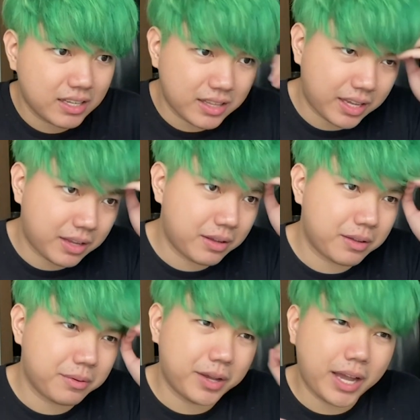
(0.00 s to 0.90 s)
Like
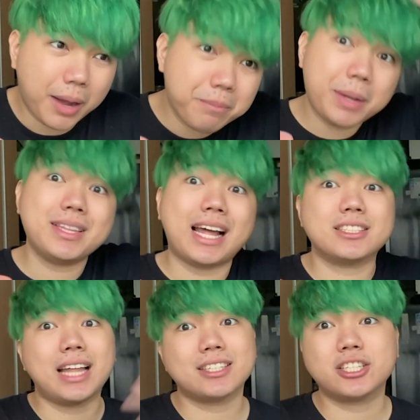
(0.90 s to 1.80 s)
maybe
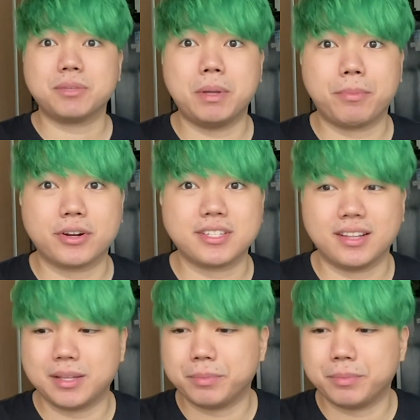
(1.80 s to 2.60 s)
that's just me personally,